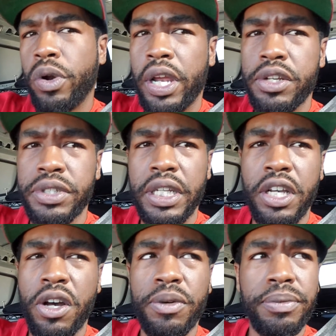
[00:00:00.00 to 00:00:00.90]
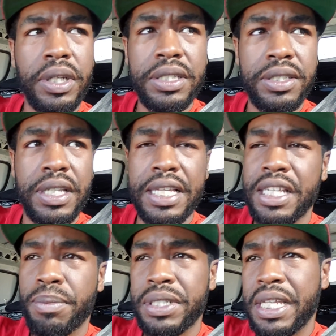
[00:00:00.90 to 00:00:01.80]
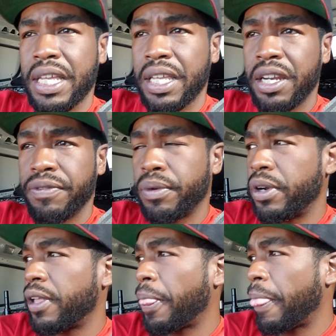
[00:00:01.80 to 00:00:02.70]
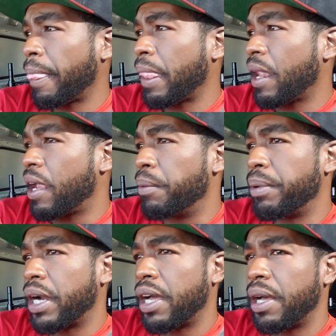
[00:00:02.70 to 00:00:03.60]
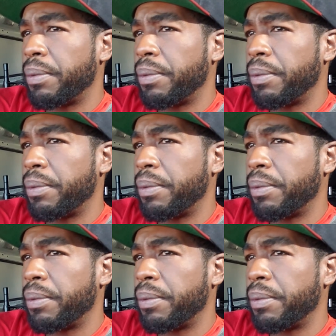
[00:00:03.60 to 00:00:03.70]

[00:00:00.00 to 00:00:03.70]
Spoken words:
where I usually go, because that's how much they can get it for. But